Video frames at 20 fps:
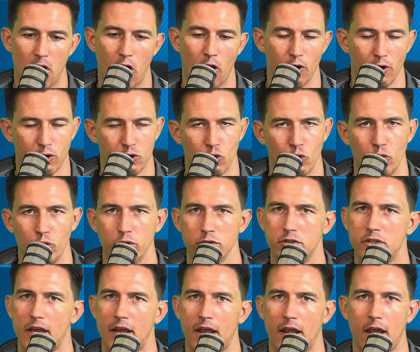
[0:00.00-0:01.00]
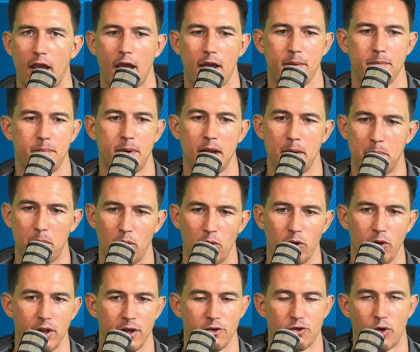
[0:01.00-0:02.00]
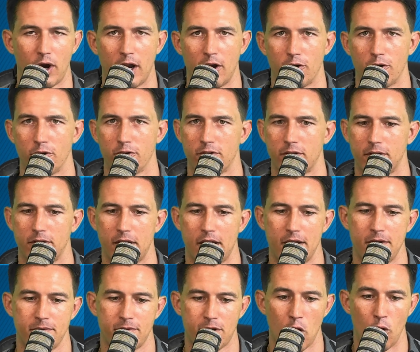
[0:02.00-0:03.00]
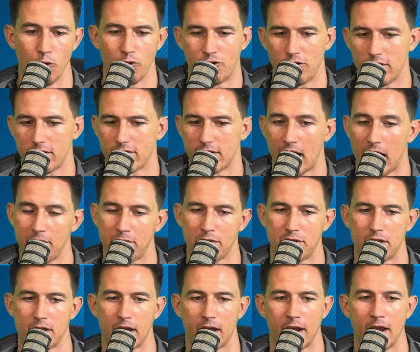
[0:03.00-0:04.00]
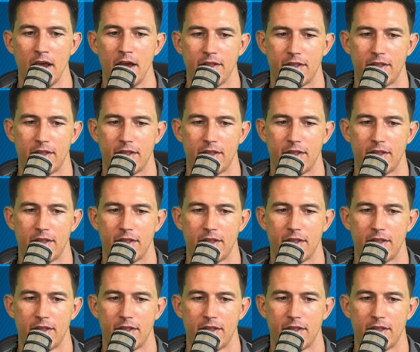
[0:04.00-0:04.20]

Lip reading: articles and people and trainers and coaches and everything